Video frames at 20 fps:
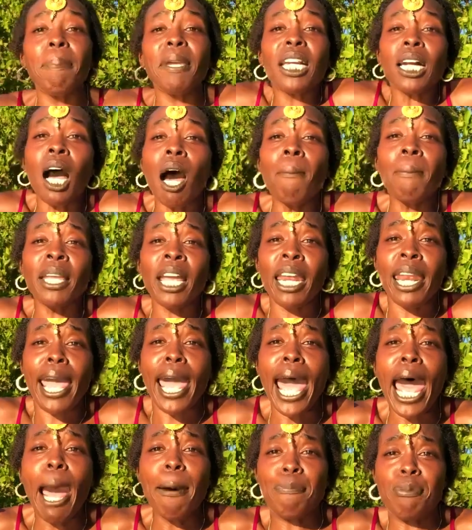becoming an
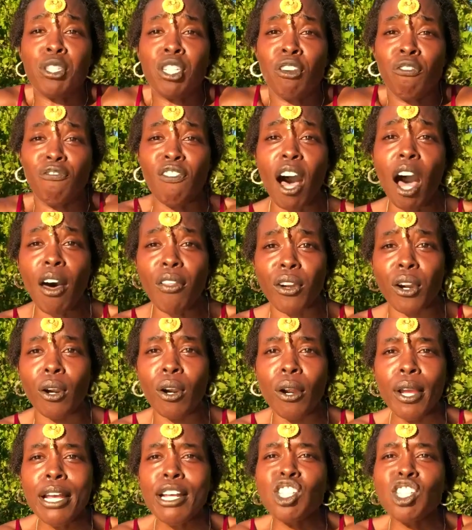absent father.